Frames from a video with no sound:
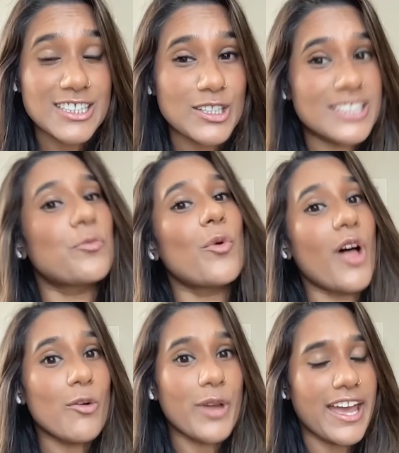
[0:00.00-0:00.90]
Well,
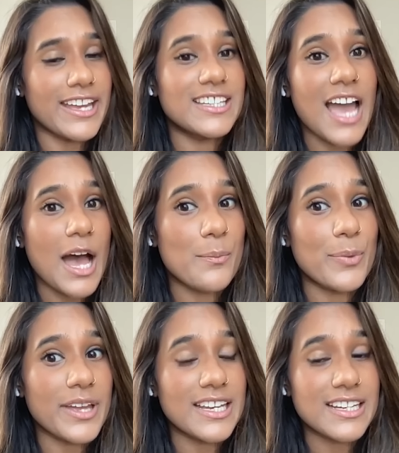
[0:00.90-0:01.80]
okay, yeah,
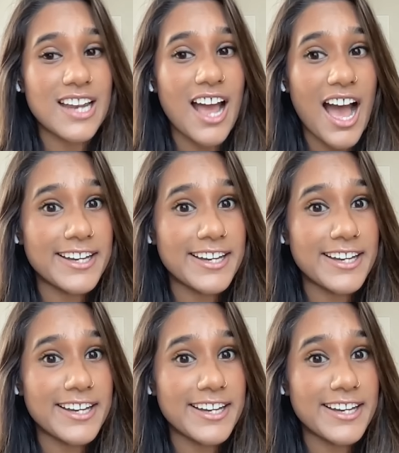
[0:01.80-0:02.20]
but I